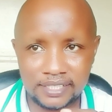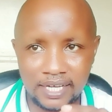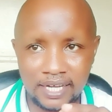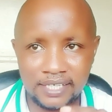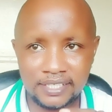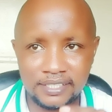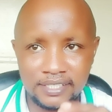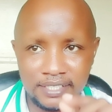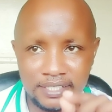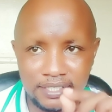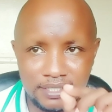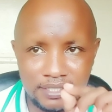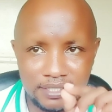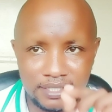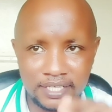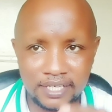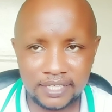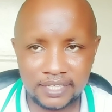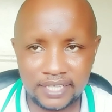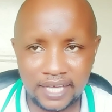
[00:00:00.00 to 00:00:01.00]
and in
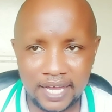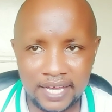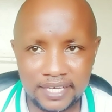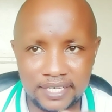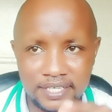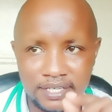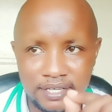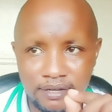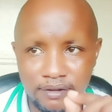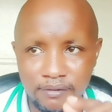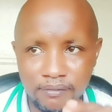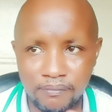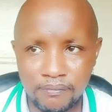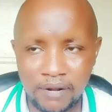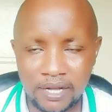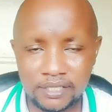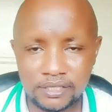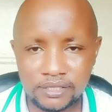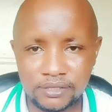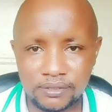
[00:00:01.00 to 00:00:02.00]
the thigh
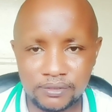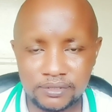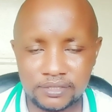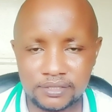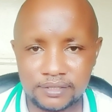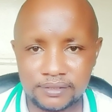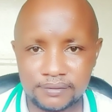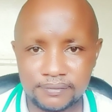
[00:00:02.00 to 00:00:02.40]
muscles.